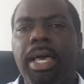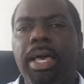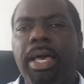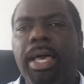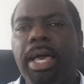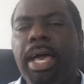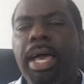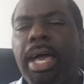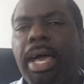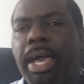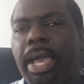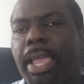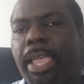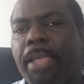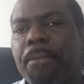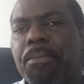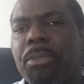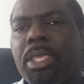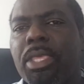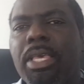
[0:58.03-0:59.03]

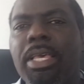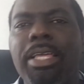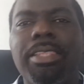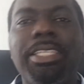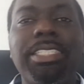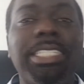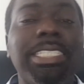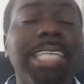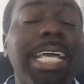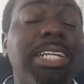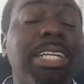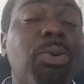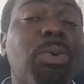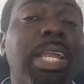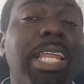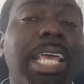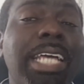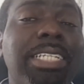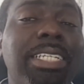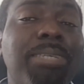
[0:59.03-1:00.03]
Hi, this is
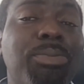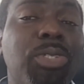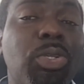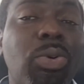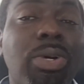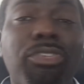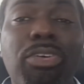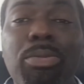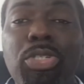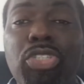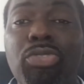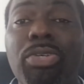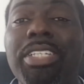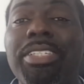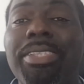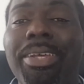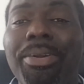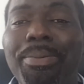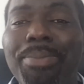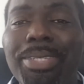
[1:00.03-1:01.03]
Adewale Ademiwa from
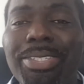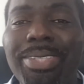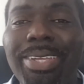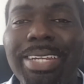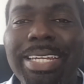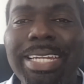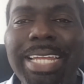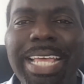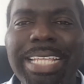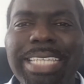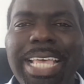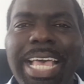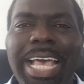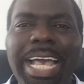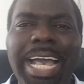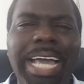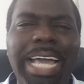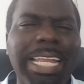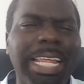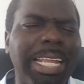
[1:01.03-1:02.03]
StressTherapist.net,
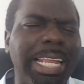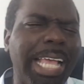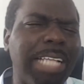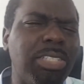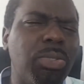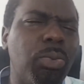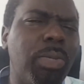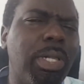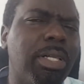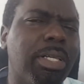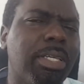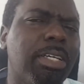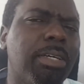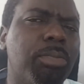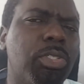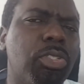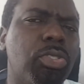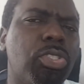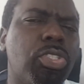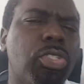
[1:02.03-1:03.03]
and I'd like to welcome
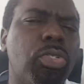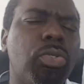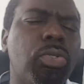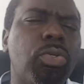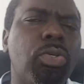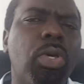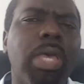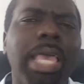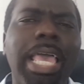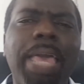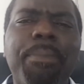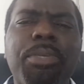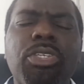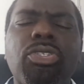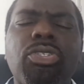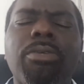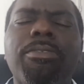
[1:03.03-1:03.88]
you to episode